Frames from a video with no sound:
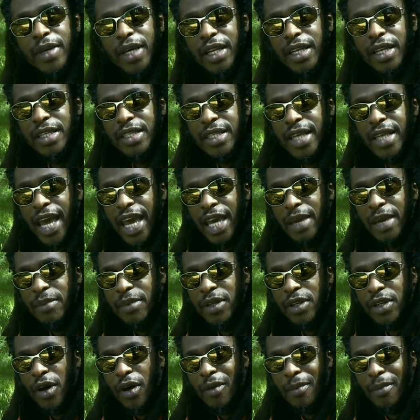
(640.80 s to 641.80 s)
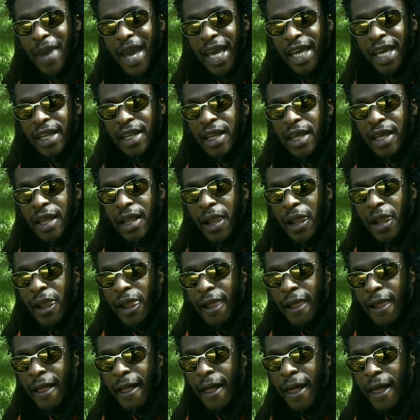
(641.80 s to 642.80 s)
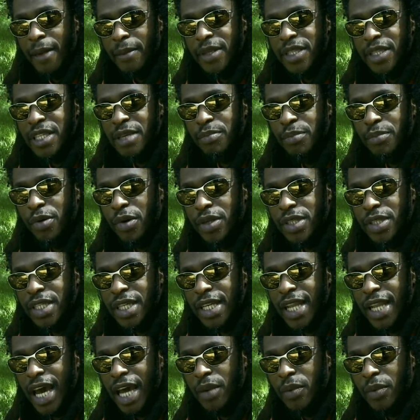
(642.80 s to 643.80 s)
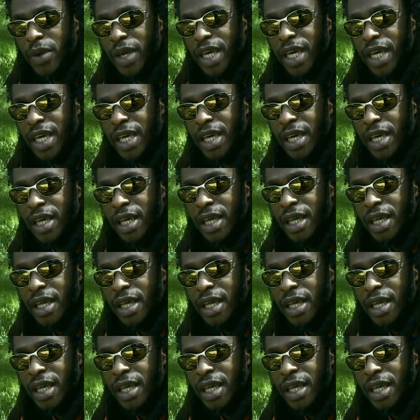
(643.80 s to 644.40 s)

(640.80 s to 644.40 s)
in the same domain. Um, it's important that we